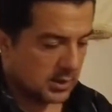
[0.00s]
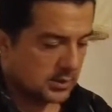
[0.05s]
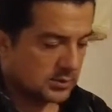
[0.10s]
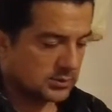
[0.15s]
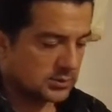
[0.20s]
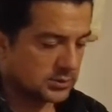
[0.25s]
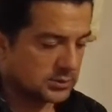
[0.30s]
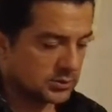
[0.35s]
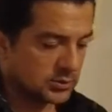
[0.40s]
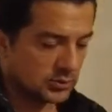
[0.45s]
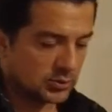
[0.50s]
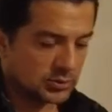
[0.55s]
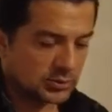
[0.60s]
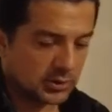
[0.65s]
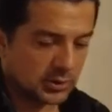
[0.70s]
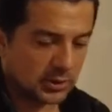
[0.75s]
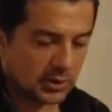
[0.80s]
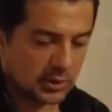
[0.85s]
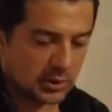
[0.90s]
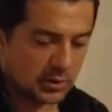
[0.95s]
just
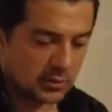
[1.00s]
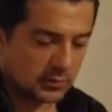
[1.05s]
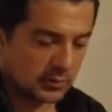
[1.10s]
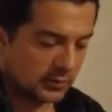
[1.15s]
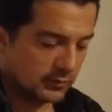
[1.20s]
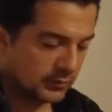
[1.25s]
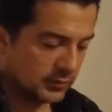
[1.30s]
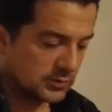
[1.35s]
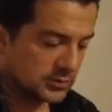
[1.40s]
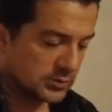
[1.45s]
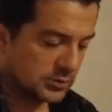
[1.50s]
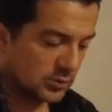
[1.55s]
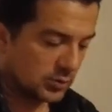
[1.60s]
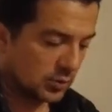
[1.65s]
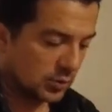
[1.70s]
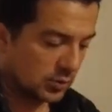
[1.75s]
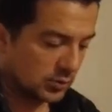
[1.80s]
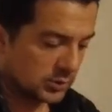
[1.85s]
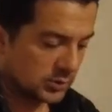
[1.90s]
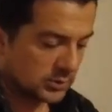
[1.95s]
using rivets to
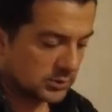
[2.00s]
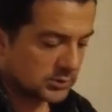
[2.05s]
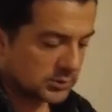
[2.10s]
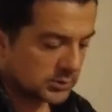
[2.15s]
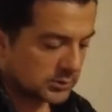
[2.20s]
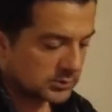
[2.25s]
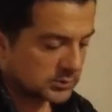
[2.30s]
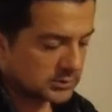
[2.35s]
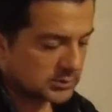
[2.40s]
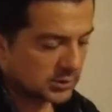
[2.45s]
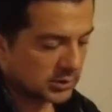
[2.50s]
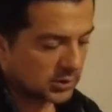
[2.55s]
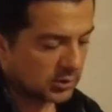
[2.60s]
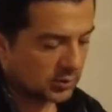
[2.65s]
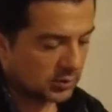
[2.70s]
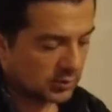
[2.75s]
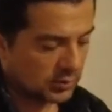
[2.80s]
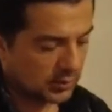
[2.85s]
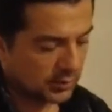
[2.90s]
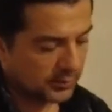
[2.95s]
hold it
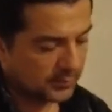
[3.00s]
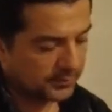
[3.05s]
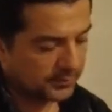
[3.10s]
secure.